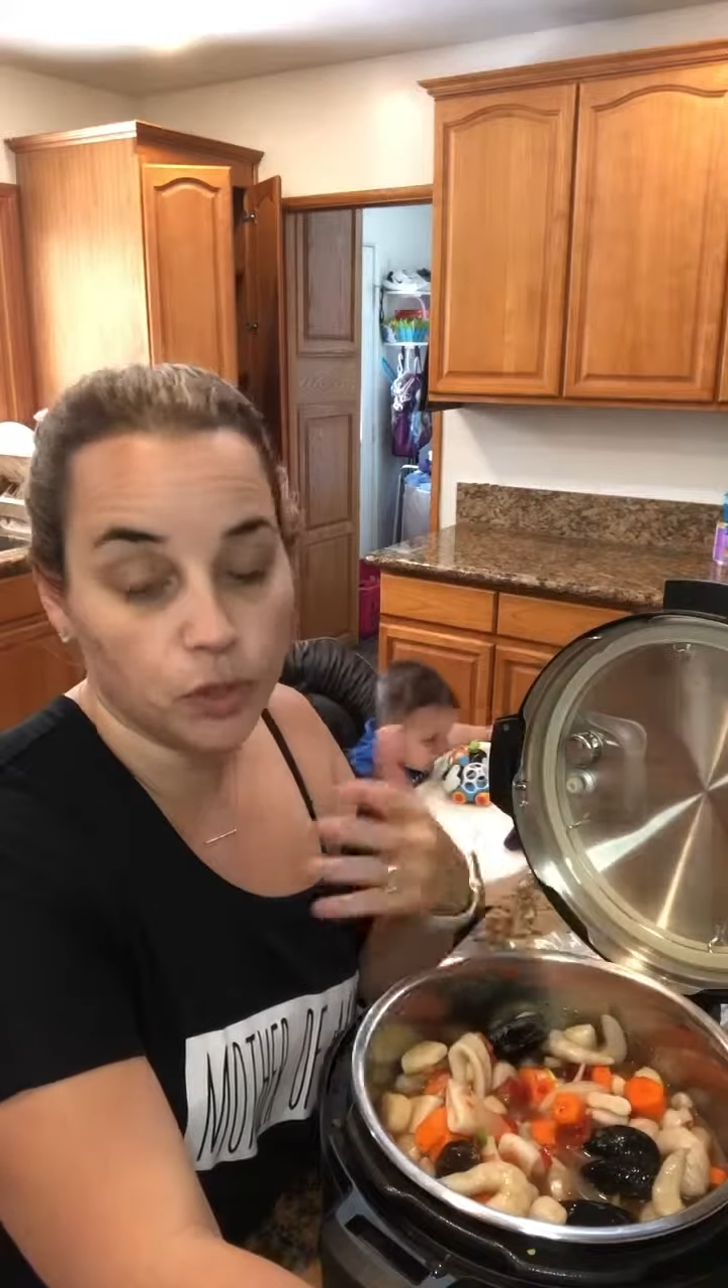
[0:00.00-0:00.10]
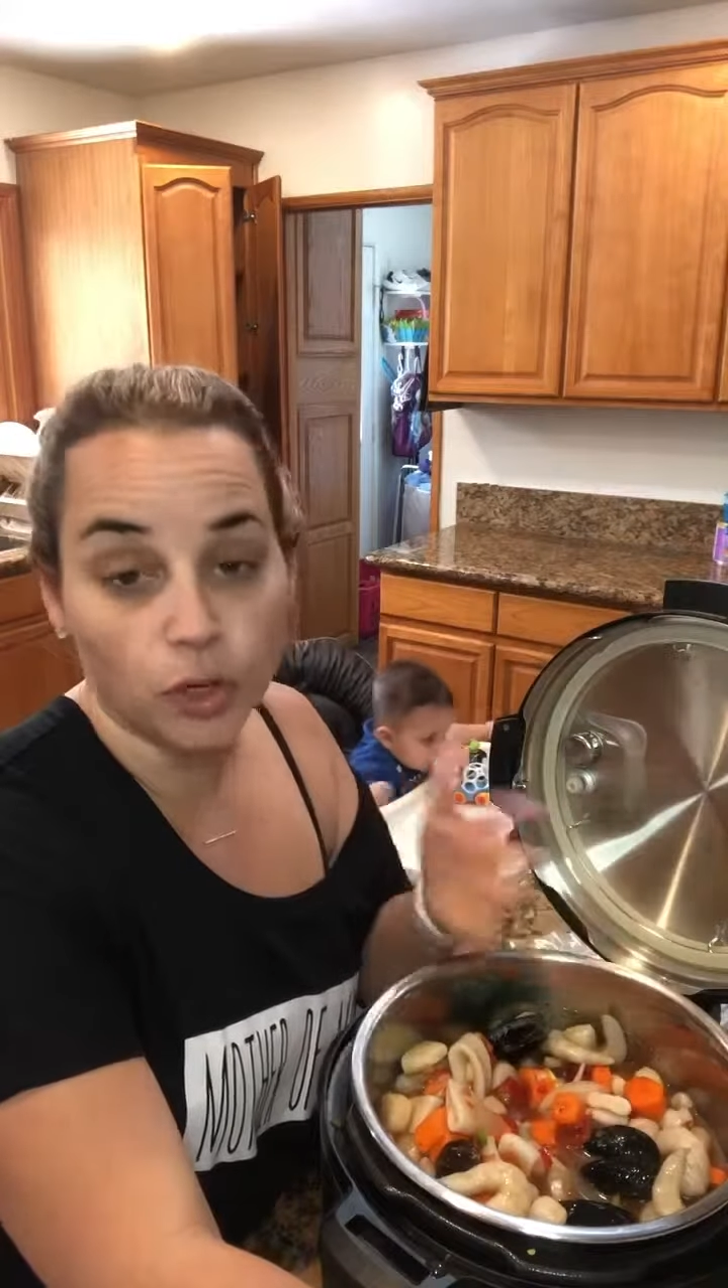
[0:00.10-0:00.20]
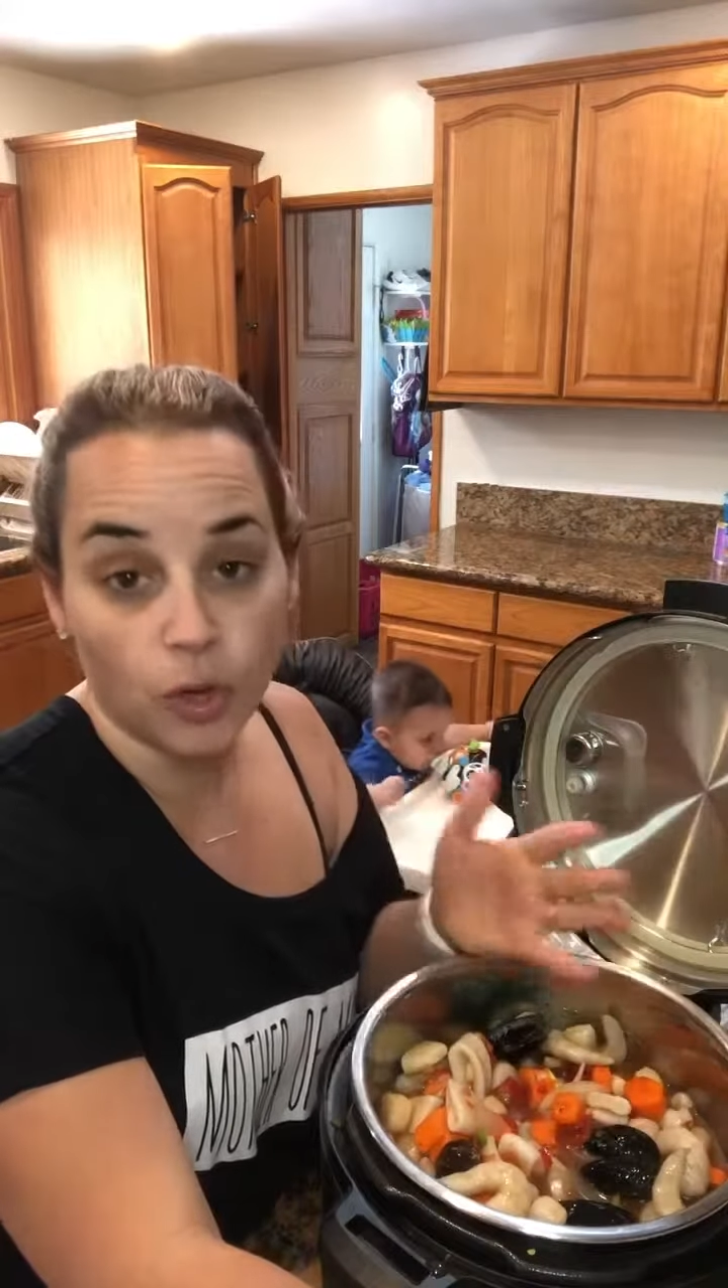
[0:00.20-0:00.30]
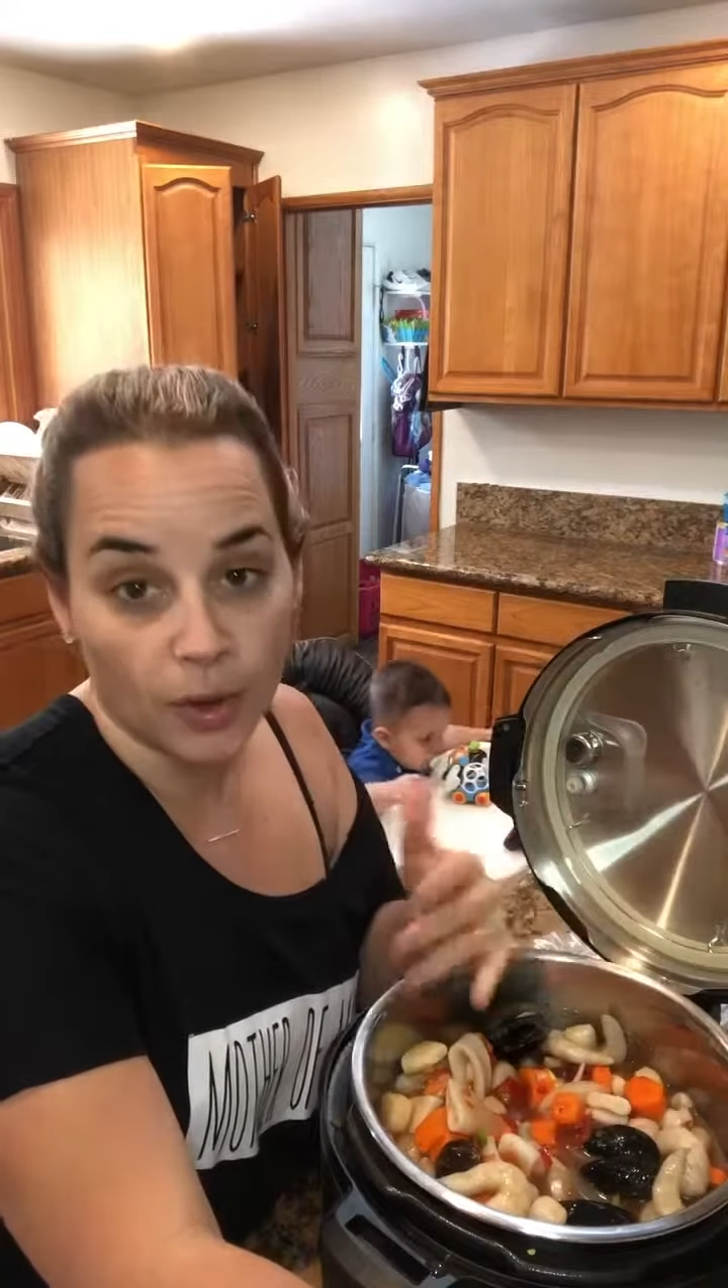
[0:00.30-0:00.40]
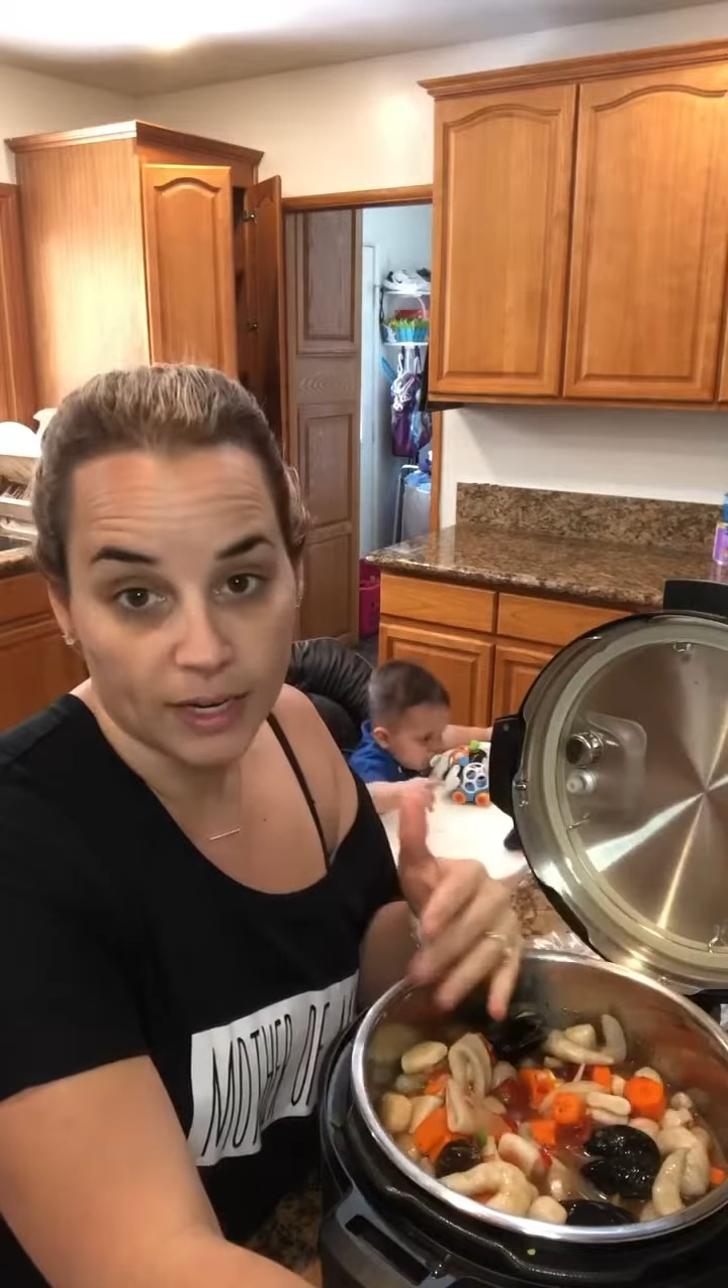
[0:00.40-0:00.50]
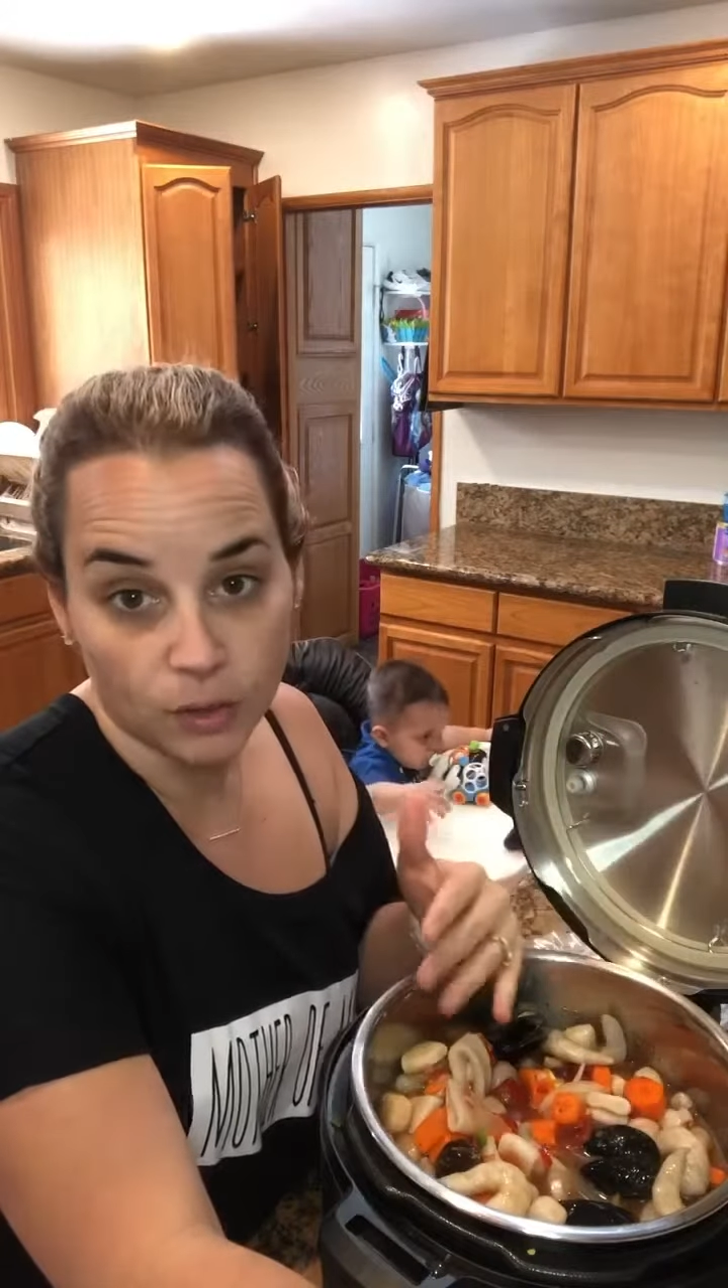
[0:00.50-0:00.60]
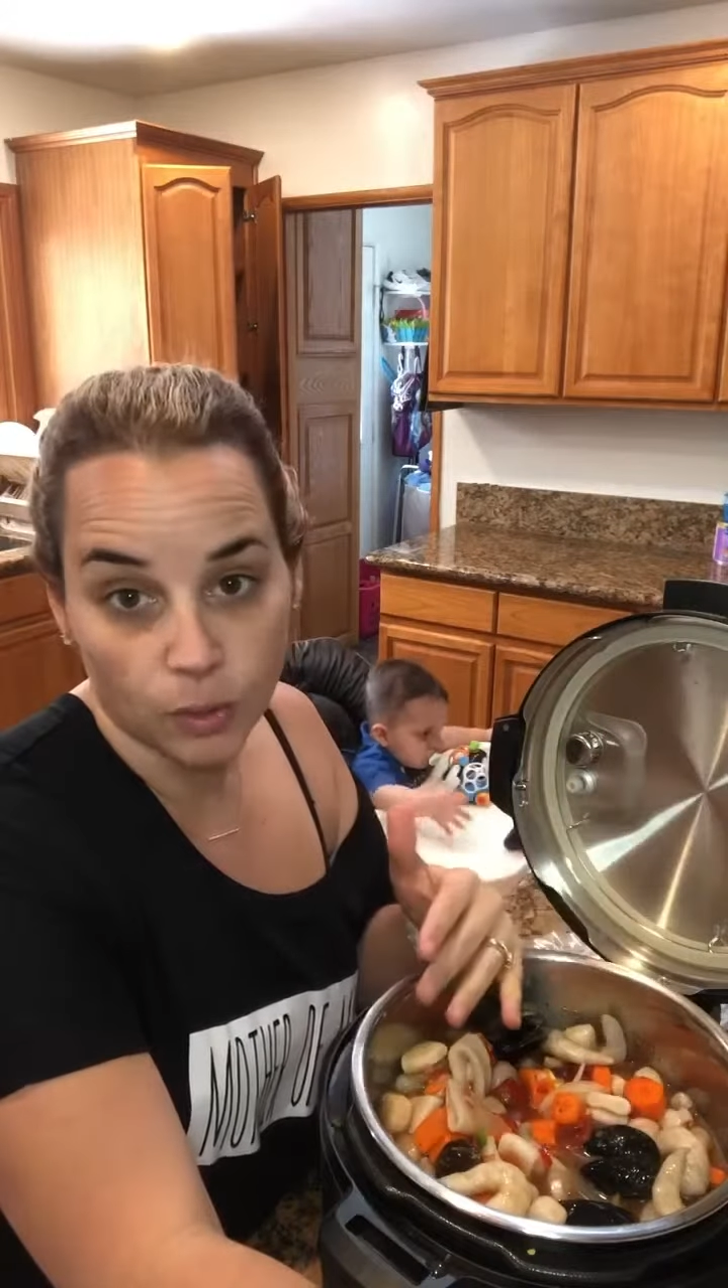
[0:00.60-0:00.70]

you can go ahead and